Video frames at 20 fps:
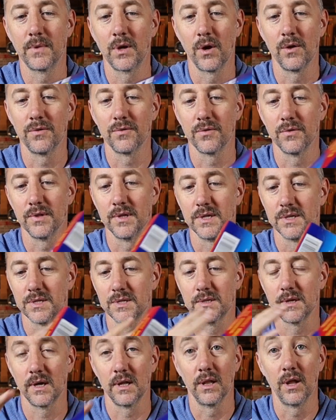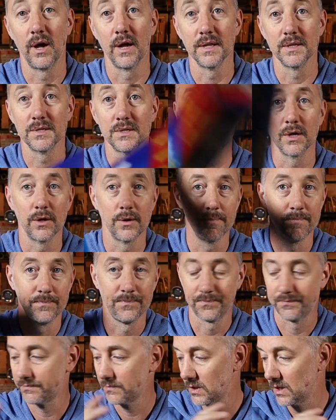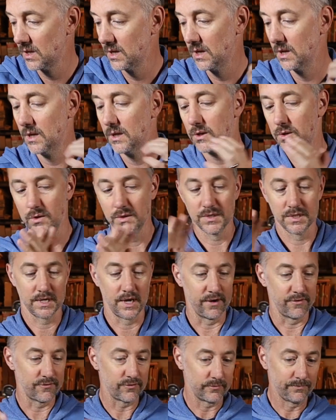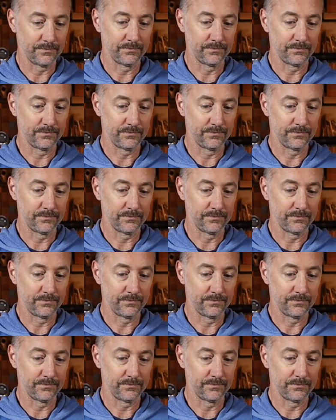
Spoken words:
go through this a lot, so good stuff.